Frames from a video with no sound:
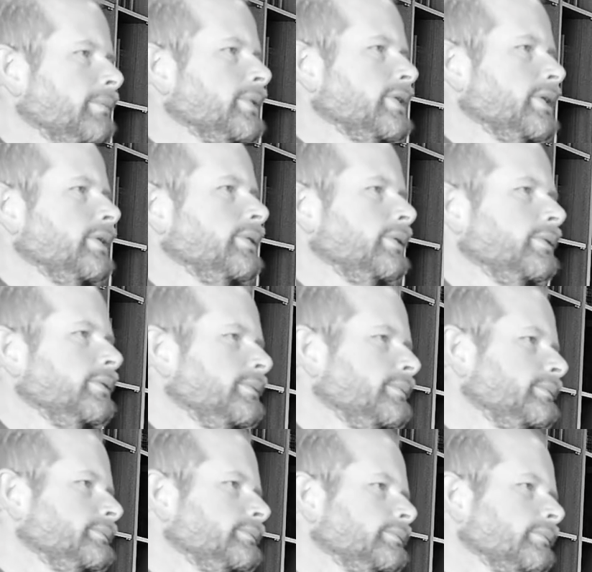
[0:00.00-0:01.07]
material.
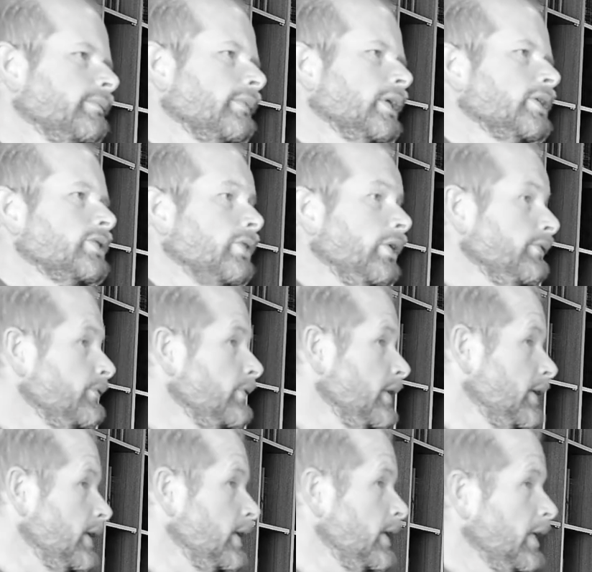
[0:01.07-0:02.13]
So
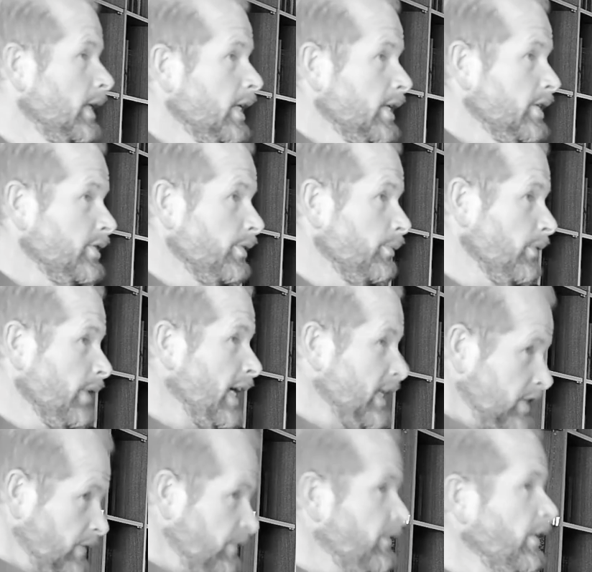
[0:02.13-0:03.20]
what
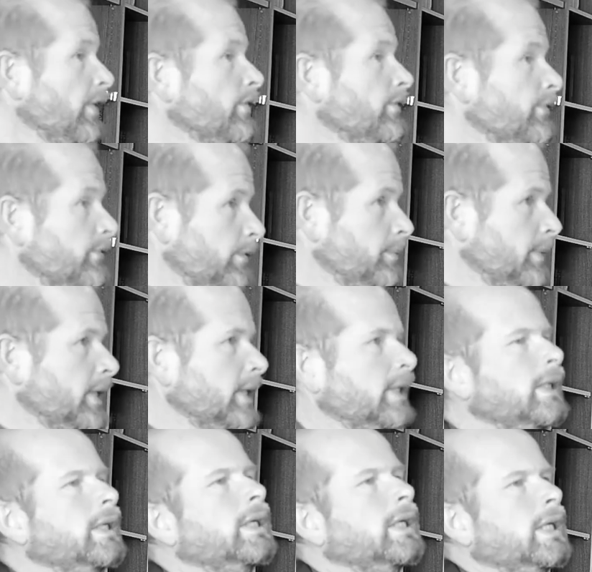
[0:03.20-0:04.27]
that's involved for me
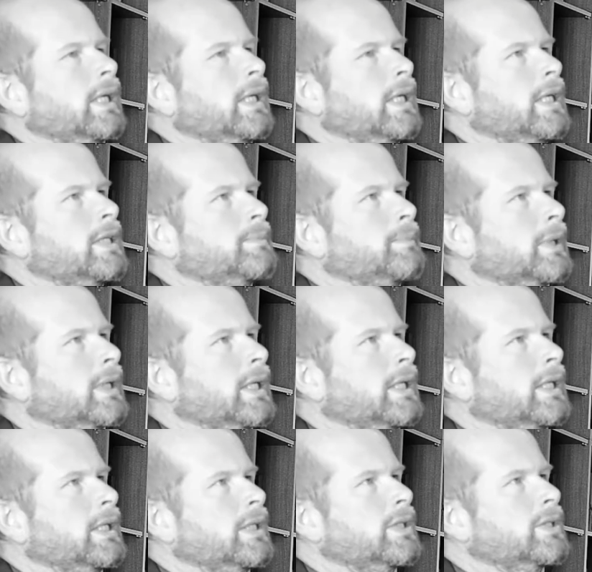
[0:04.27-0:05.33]
is
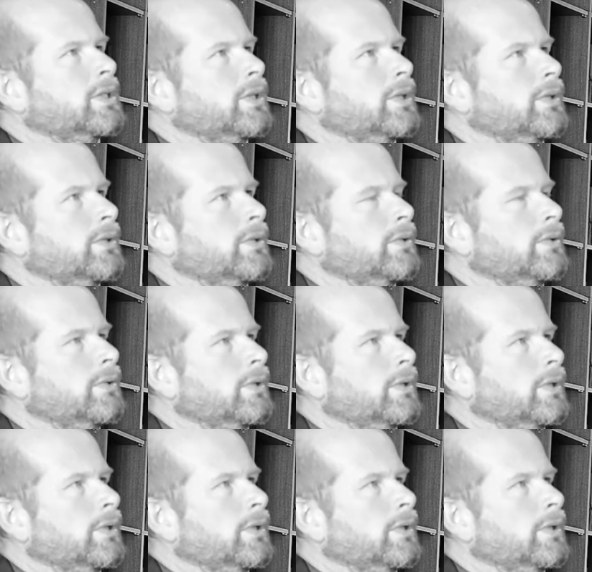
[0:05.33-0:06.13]
beginning to